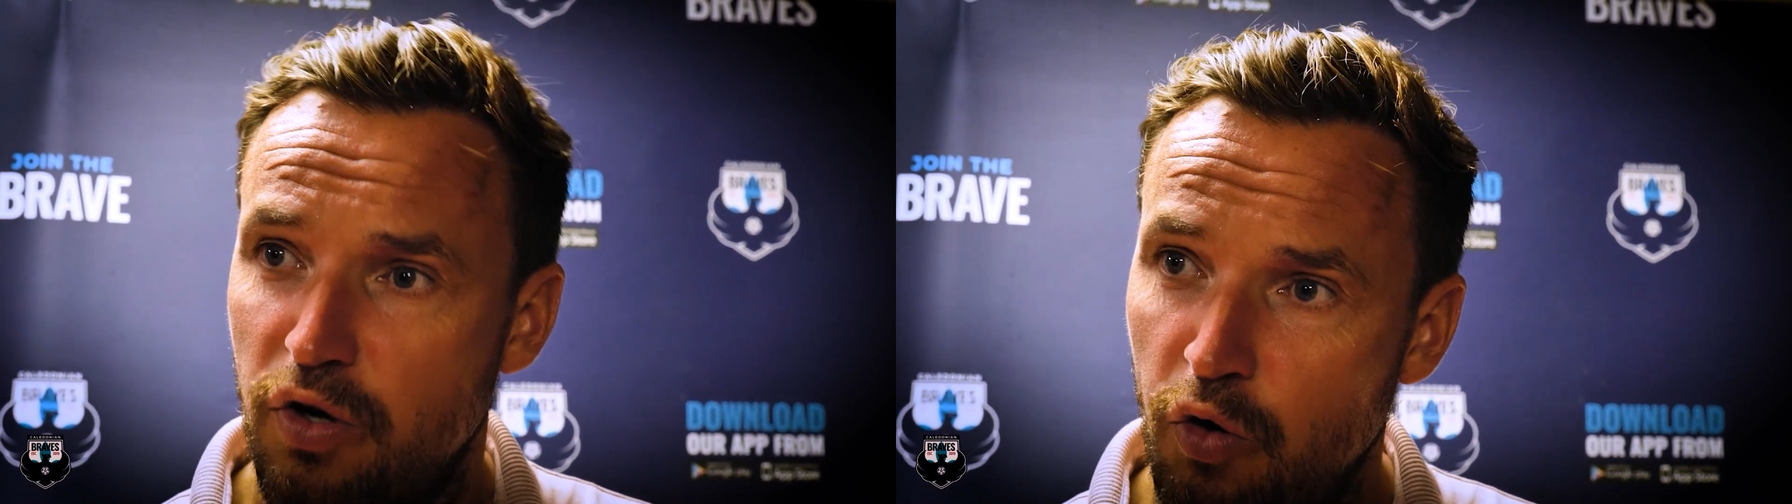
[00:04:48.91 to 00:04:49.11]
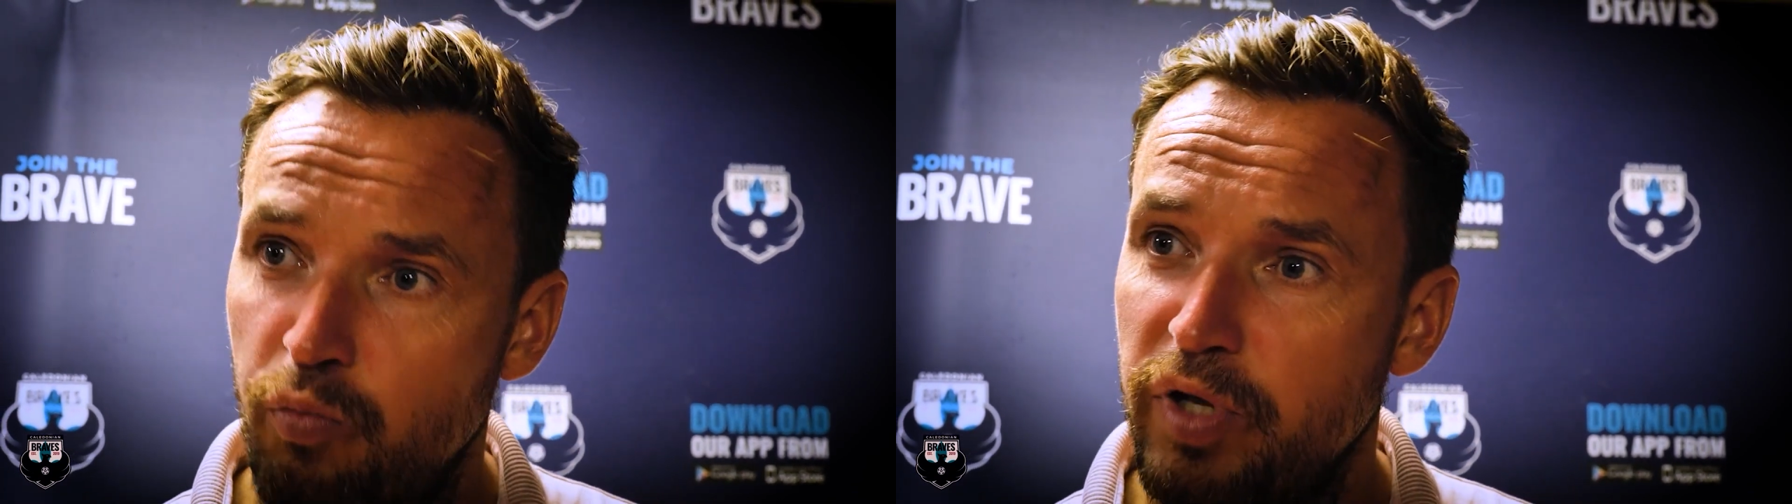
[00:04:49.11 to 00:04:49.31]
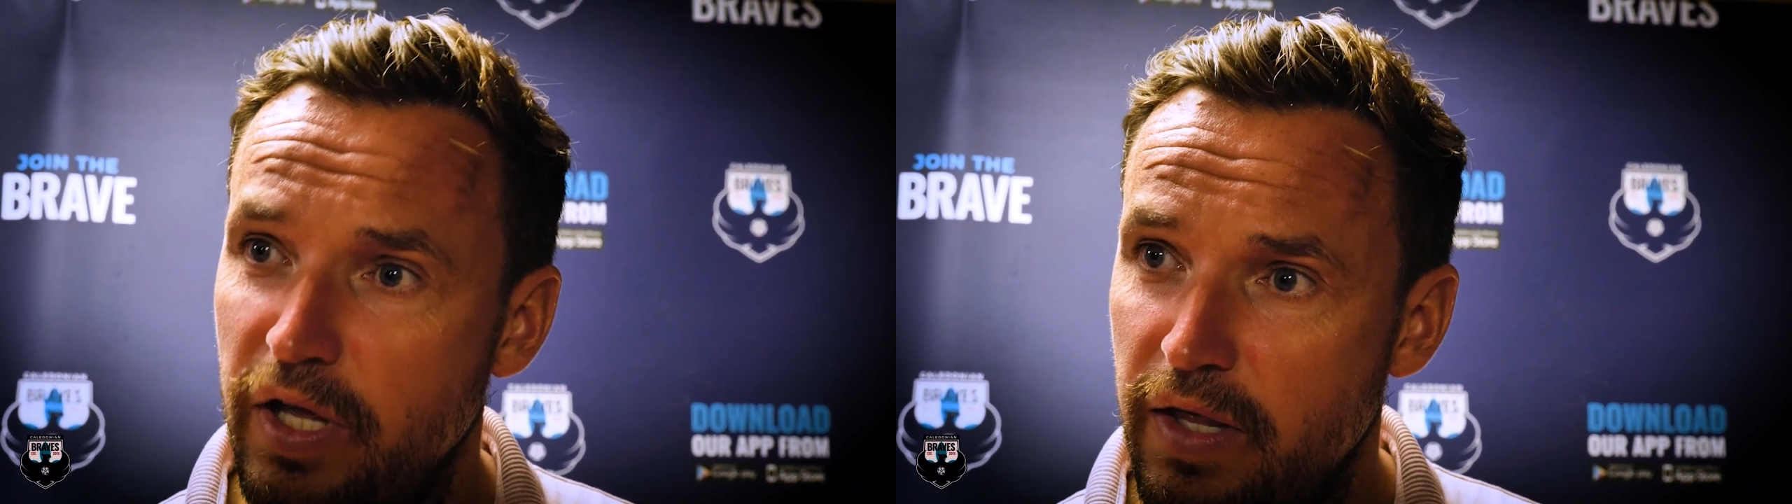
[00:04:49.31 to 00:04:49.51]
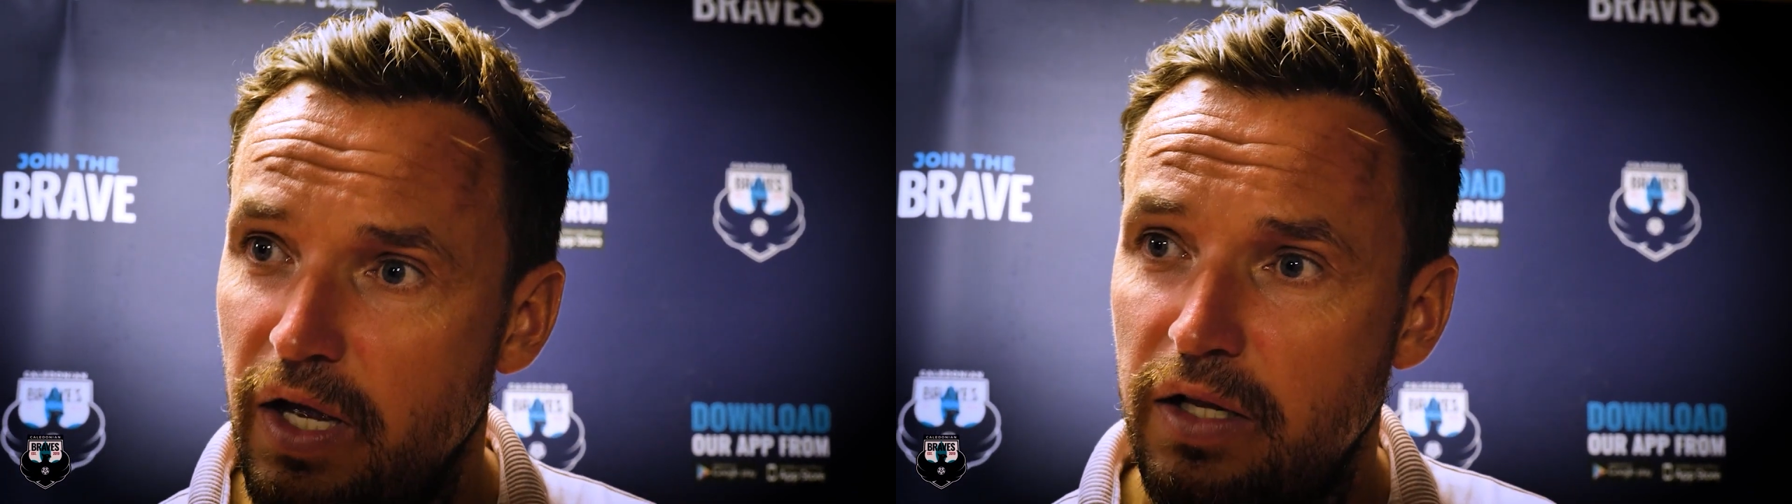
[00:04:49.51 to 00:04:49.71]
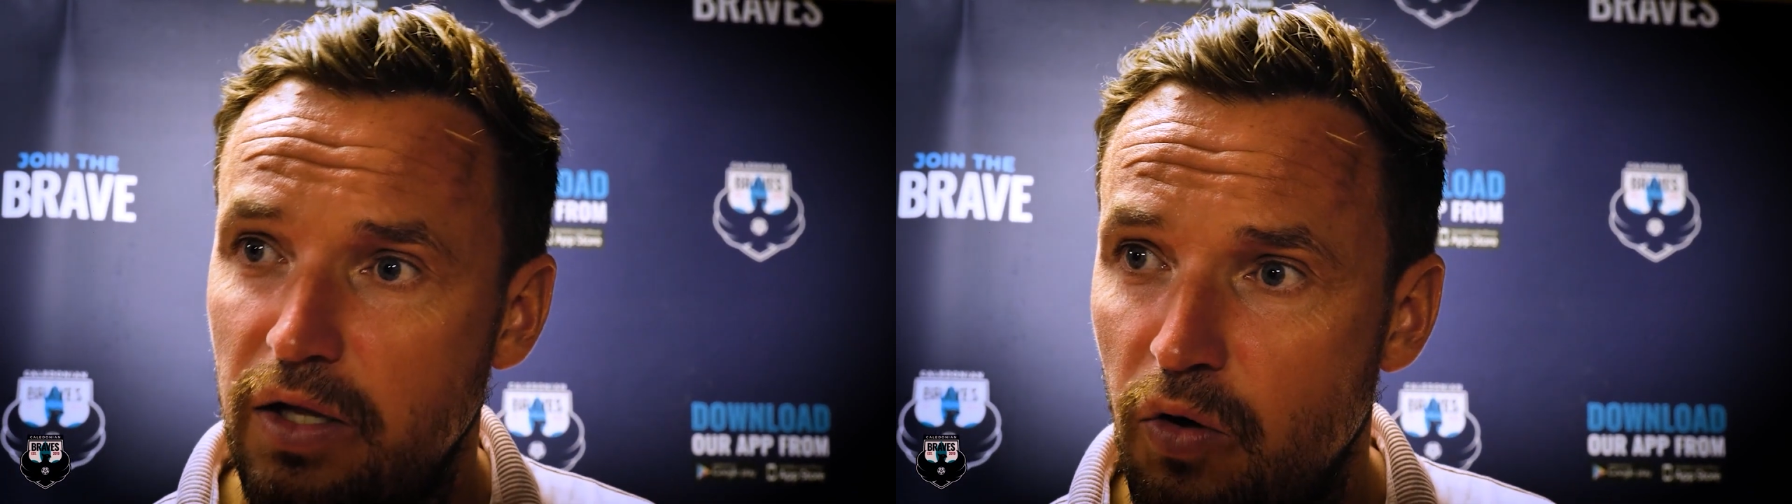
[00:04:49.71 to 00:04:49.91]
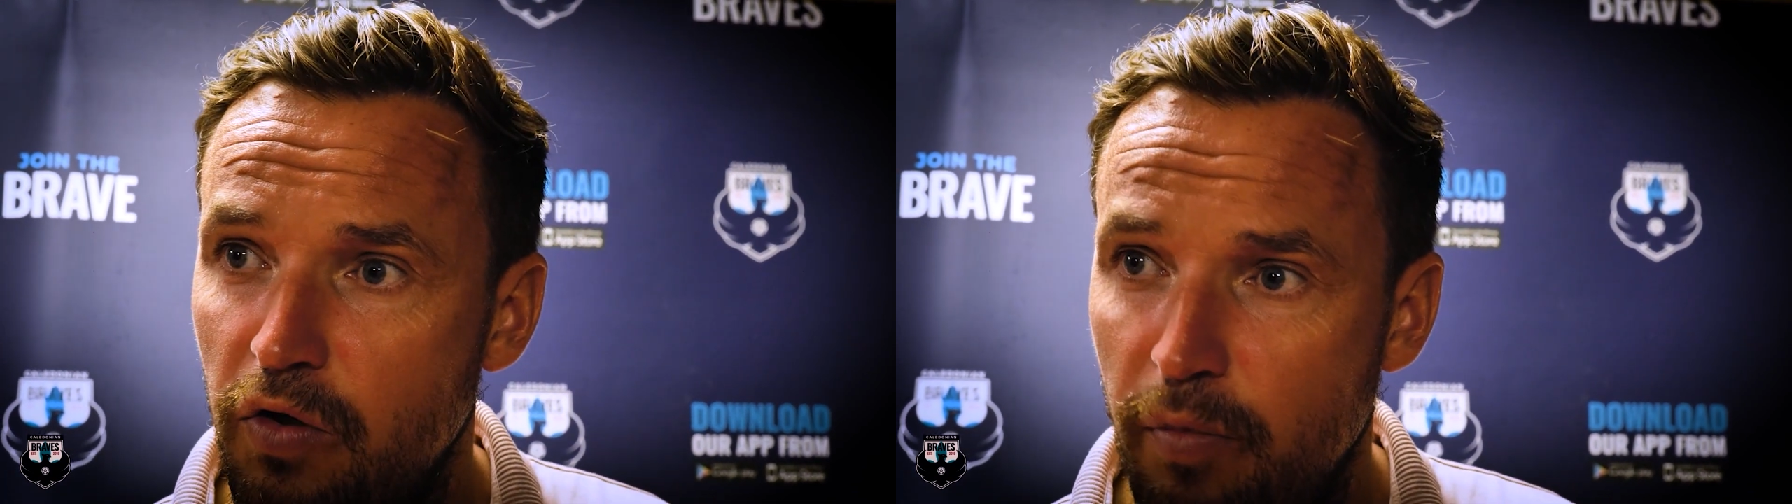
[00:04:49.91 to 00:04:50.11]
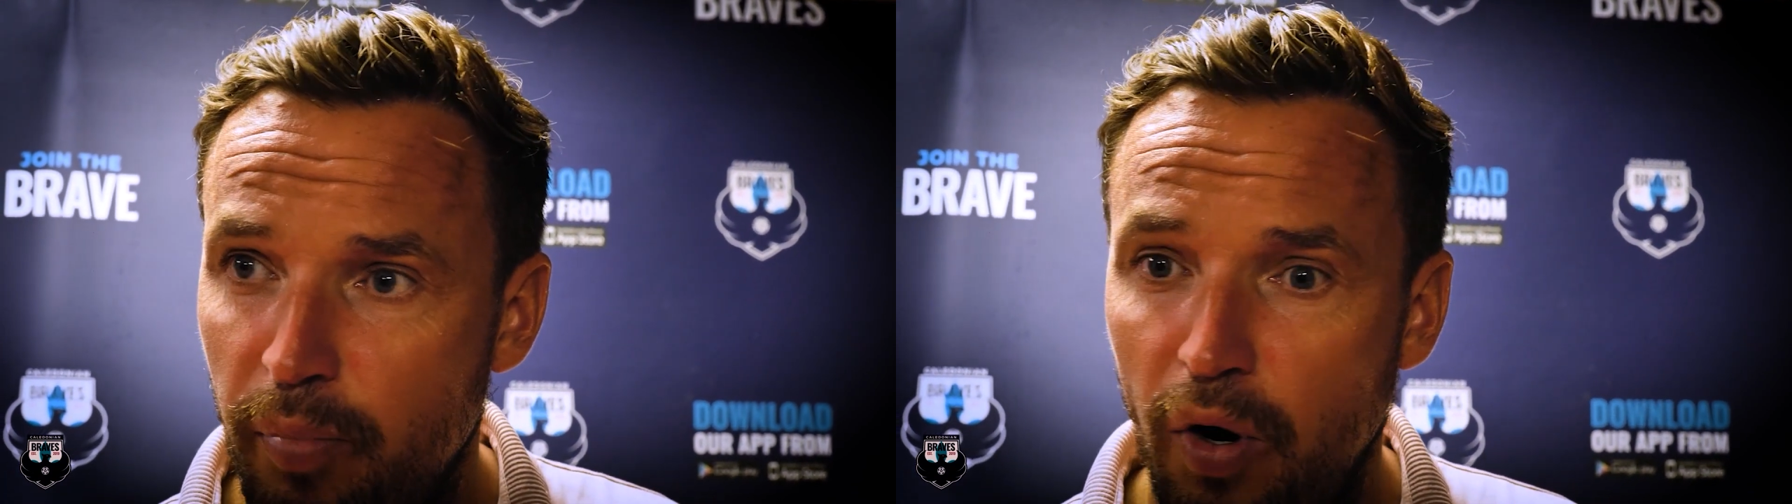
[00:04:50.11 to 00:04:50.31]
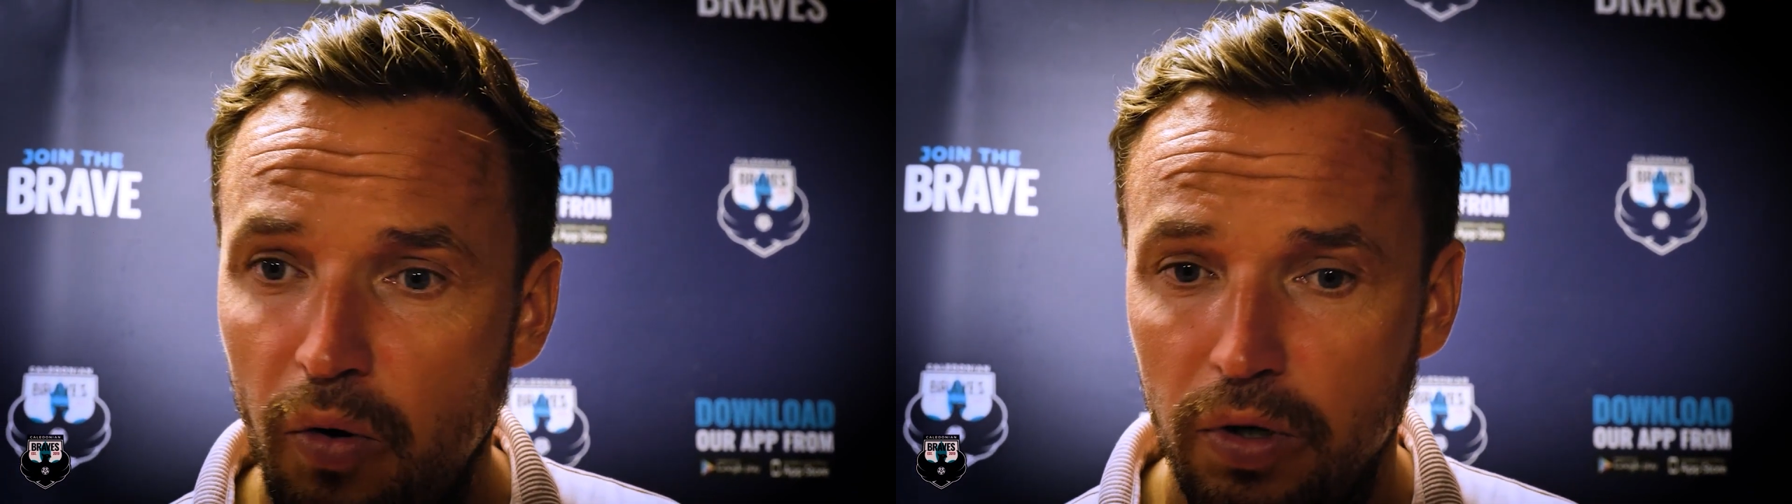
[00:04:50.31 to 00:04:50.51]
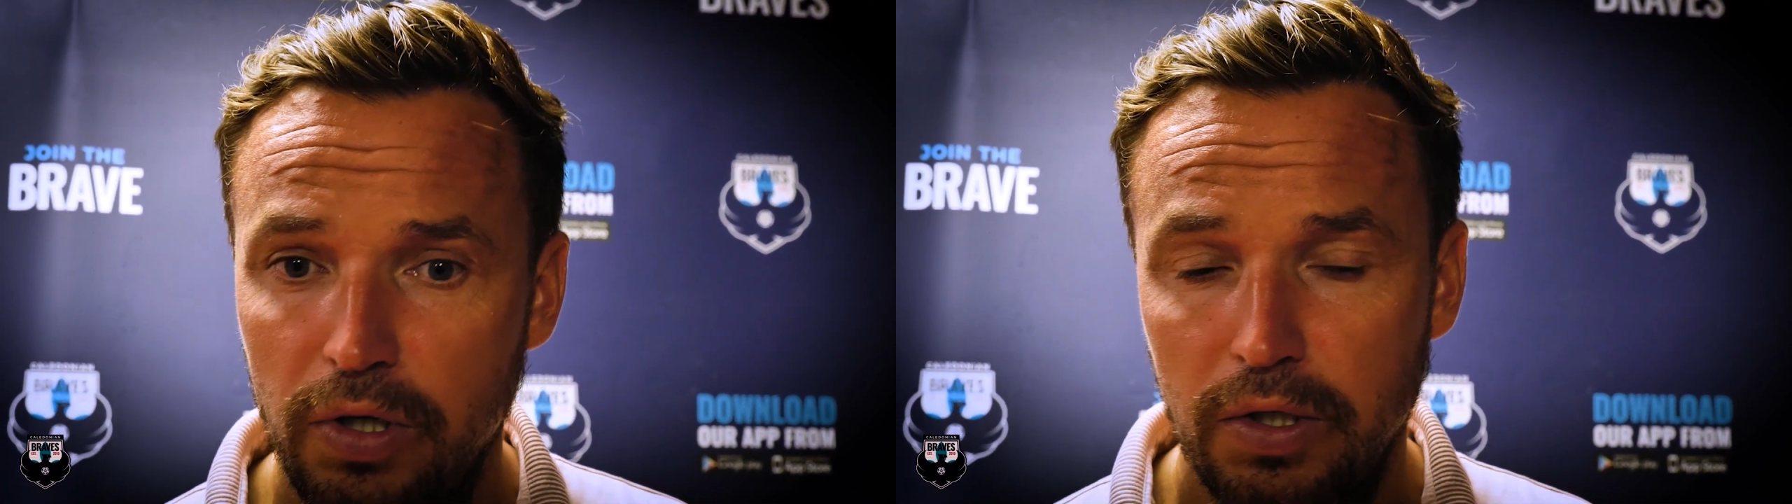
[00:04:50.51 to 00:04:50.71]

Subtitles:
albeit they had a lot of the ball.